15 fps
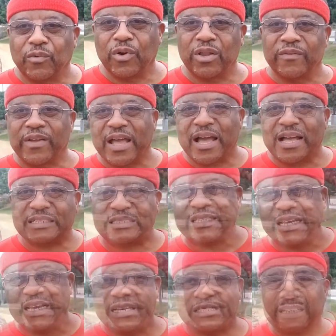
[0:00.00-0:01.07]
Word of God
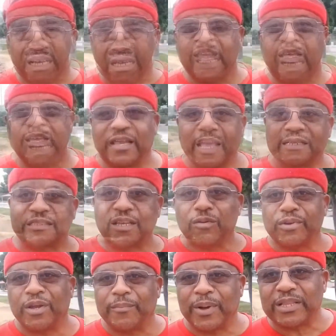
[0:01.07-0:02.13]
says, "And so,
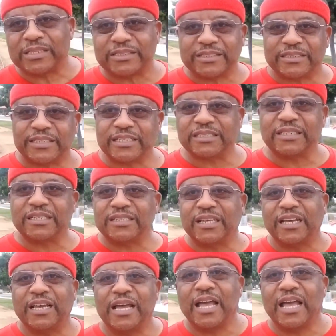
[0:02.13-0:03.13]
dear brothers and sisters,